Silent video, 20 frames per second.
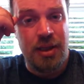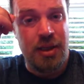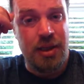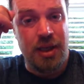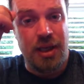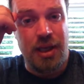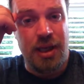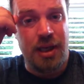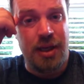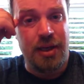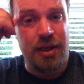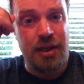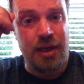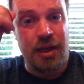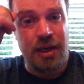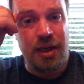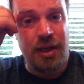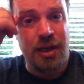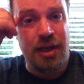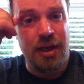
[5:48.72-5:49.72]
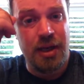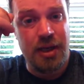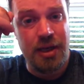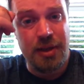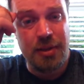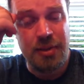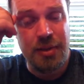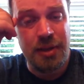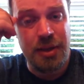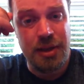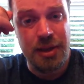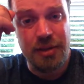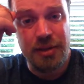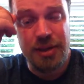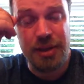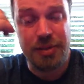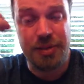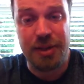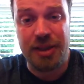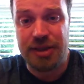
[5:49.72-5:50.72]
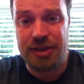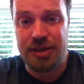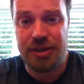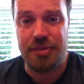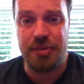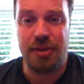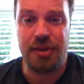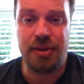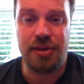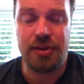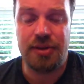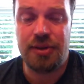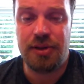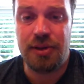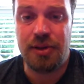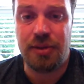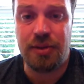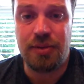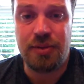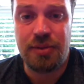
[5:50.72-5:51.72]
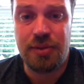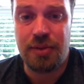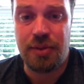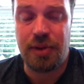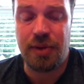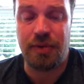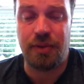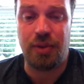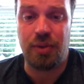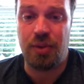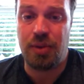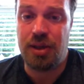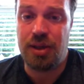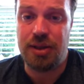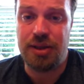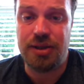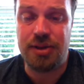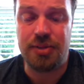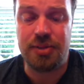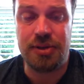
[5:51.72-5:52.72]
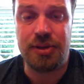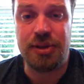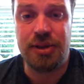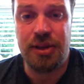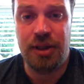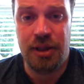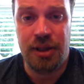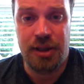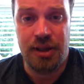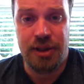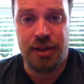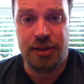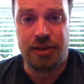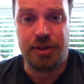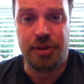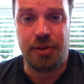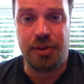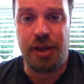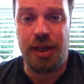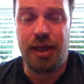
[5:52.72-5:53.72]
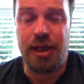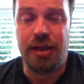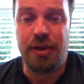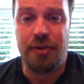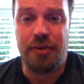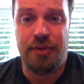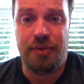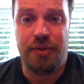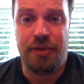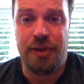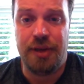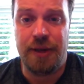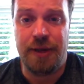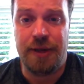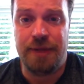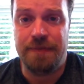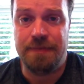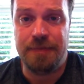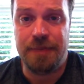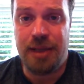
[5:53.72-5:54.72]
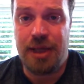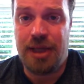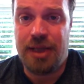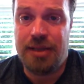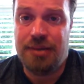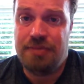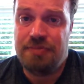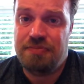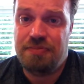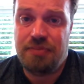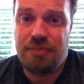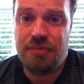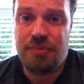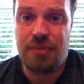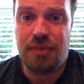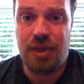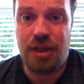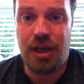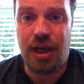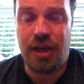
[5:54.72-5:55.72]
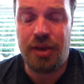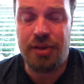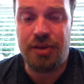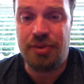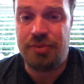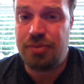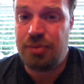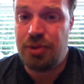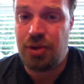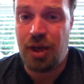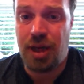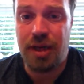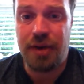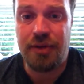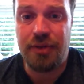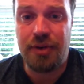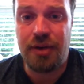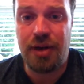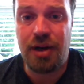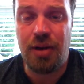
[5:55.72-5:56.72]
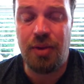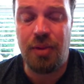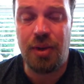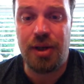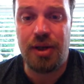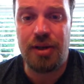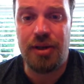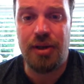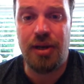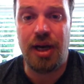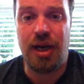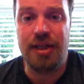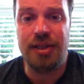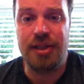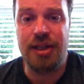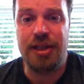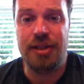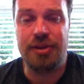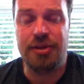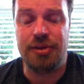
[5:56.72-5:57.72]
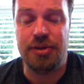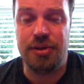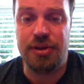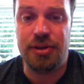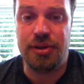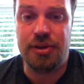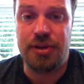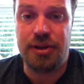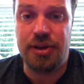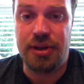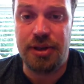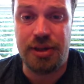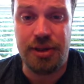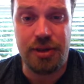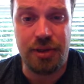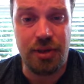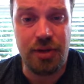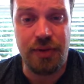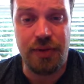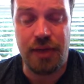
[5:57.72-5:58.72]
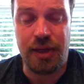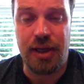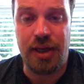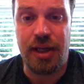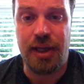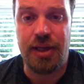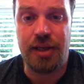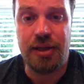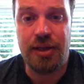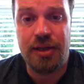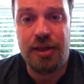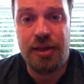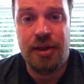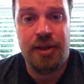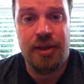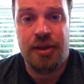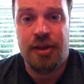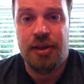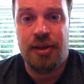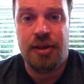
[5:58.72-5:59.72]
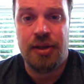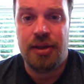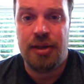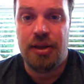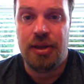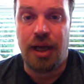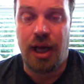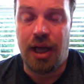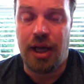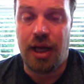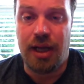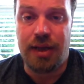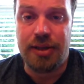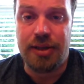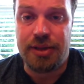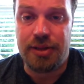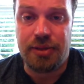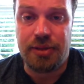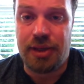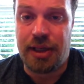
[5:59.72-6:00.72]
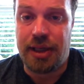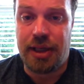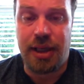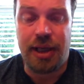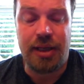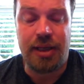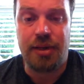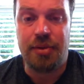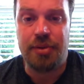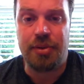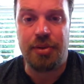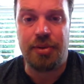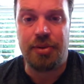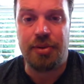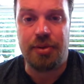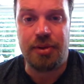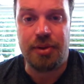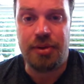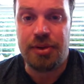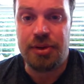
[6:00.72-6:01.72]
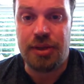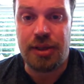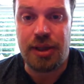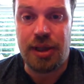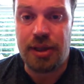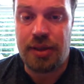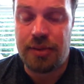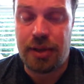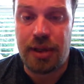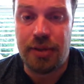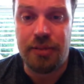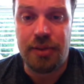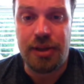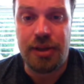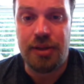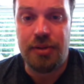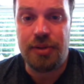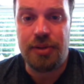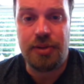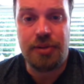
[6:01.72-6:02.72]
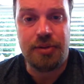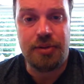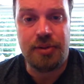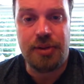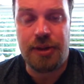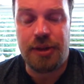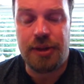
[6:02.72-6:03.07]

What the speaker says: And just because it's been, whatever it was so negative, and I try to figure out what I did to deserve it, and I just don't. I can't come to a conclusion. I really don't know.